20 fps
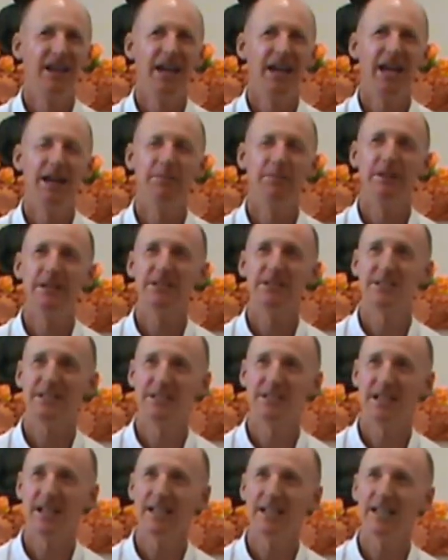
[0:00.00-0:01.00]
And we're
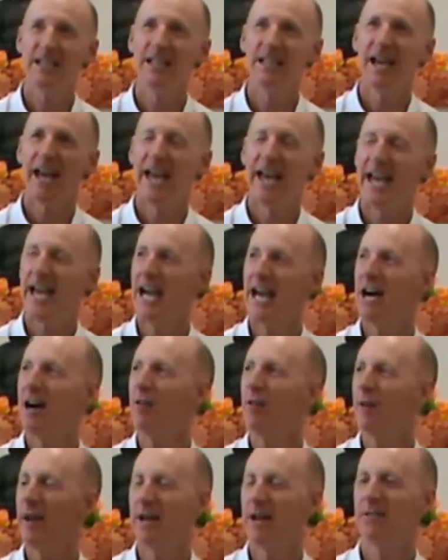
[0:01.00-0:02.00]
studying
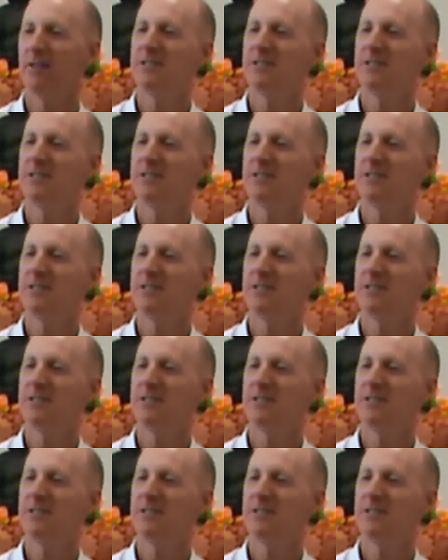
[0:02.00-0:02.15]
how our